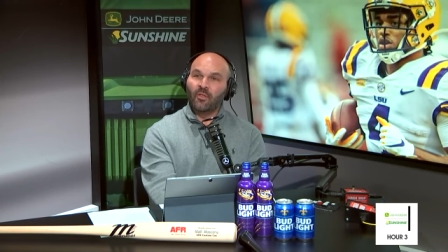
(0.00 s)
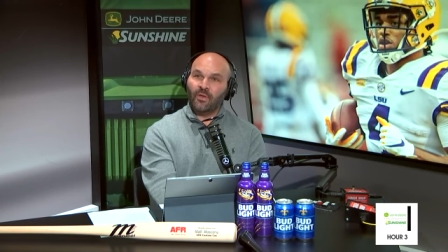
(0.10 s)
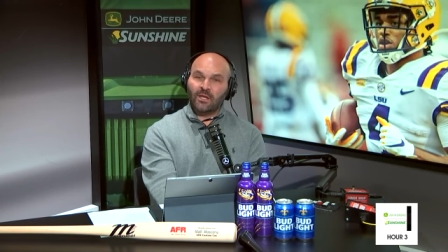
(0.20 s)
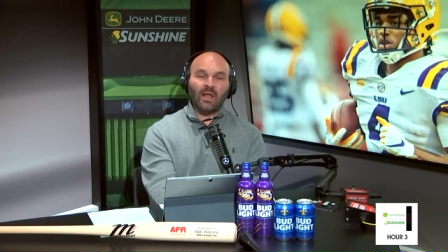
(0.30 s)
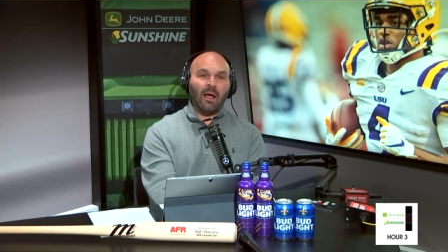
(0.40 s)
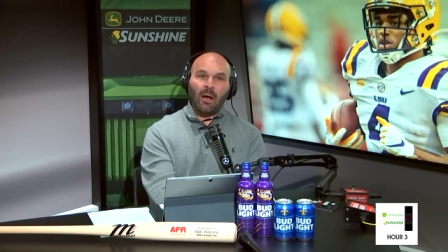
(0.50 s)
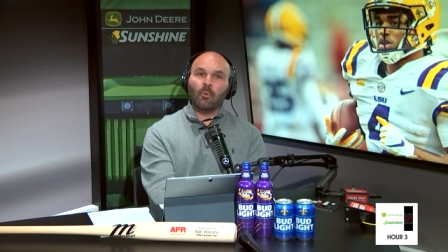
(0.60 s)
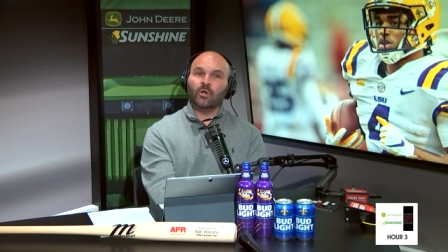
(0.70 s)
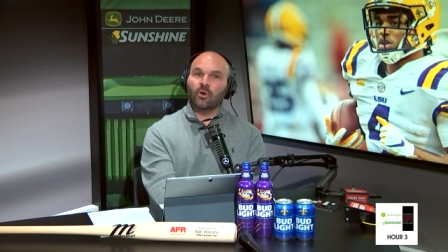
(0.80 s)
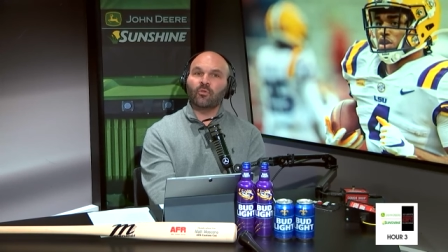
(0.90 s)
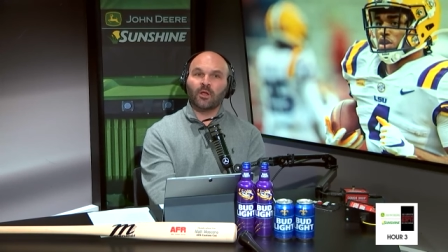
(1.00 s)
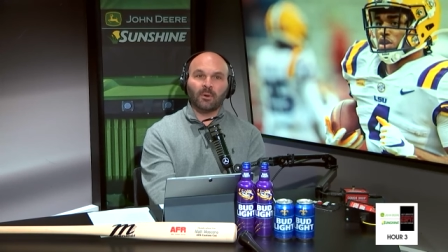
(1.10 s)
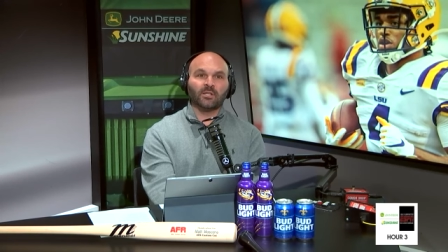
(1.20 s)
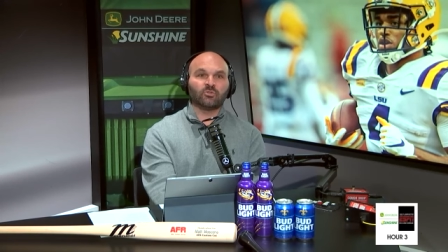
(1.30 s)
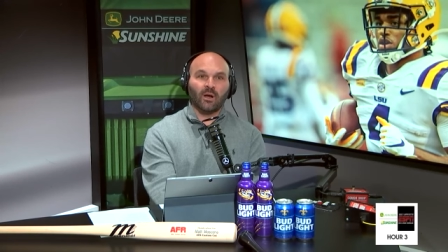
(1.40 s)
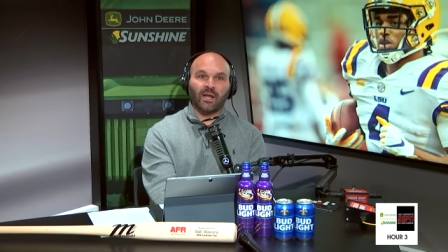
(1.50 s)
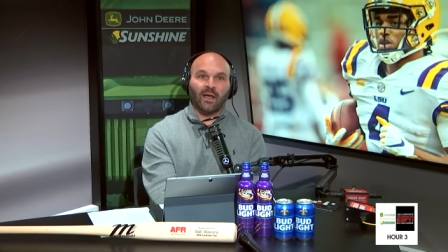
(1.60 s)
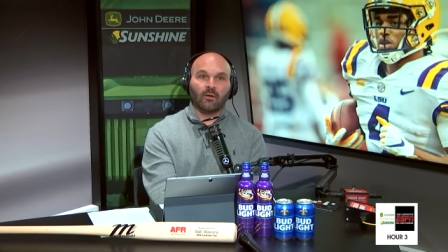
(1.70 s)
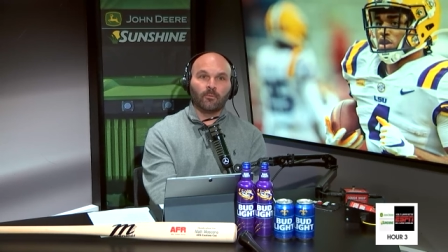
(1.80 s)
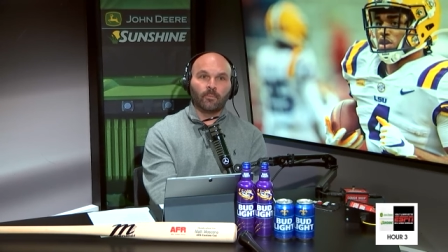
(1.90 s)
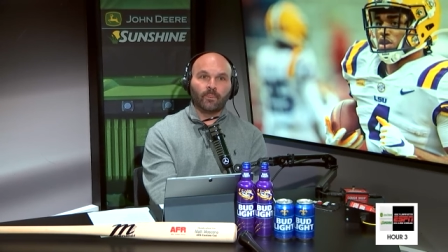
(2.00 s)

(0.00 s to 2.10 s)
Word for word: They, I, I want you to think about this right now.